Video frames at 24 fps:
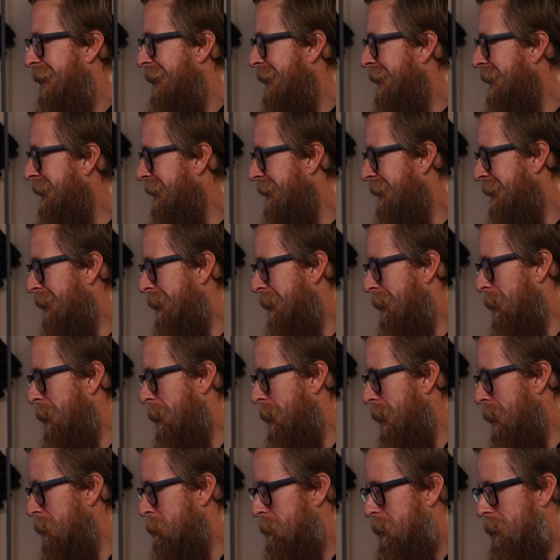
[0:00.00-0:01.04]

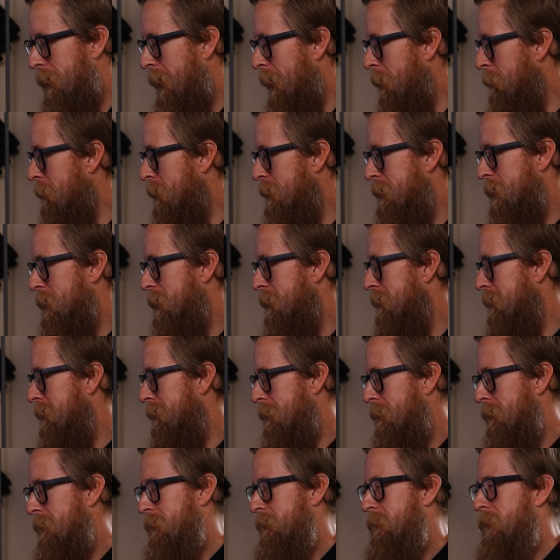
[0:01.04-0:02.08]
I wasn't
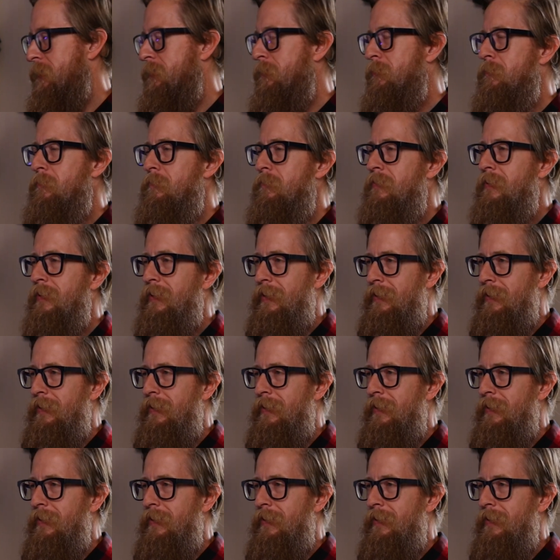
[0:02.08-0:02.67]
viewed